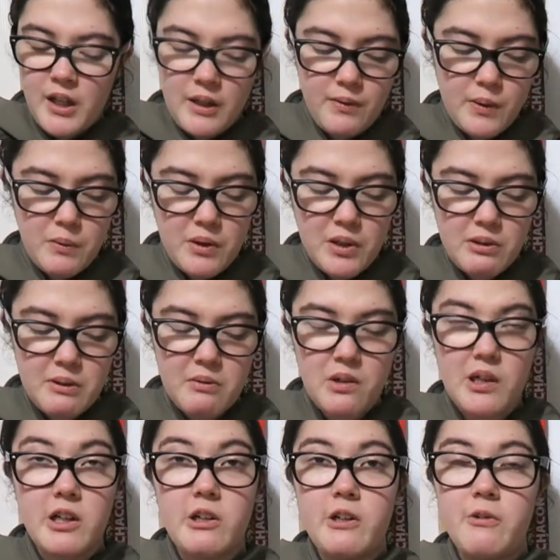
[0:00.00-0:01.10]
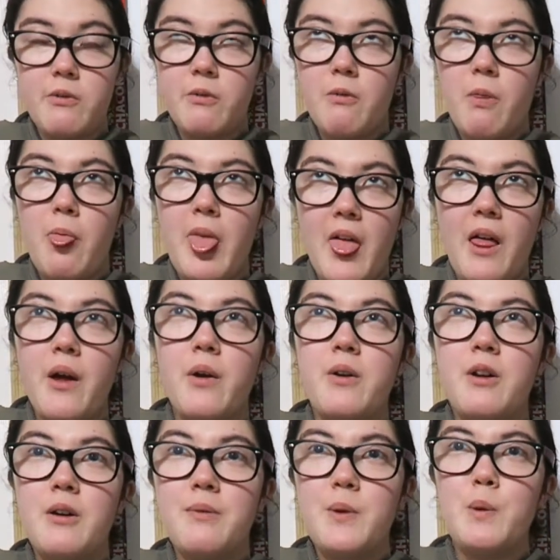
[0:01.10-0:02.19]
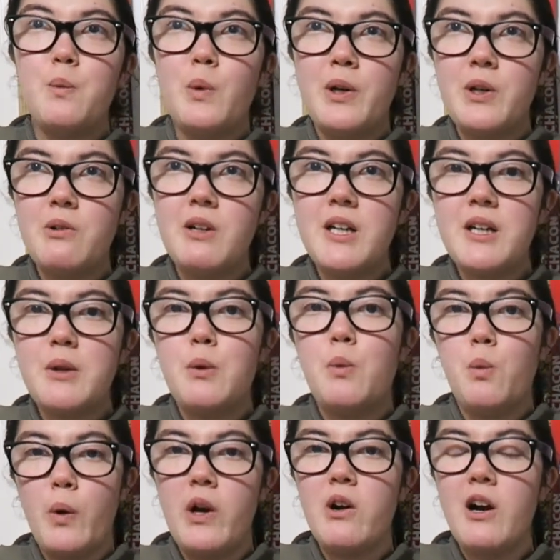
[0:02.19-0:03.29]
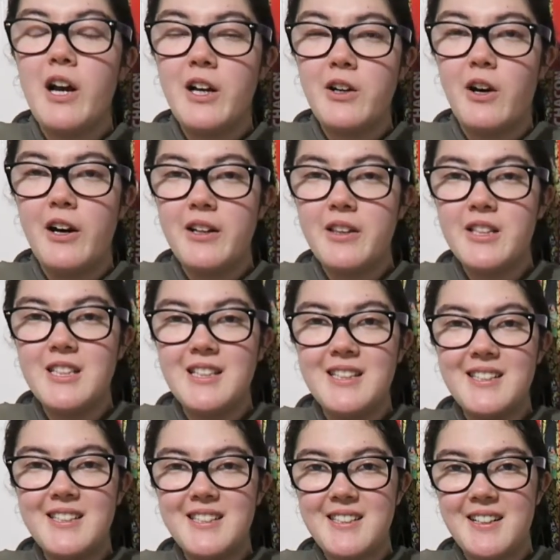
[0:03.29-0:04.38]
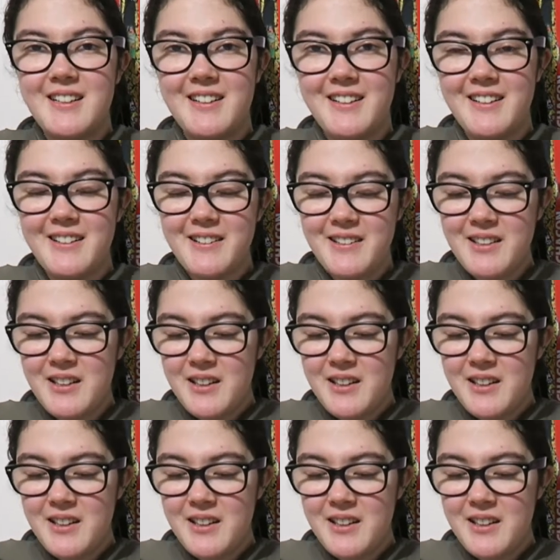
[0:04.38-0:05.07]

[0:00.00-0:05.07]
If you're wondering where I, nah, if you're wondering where I got this uh,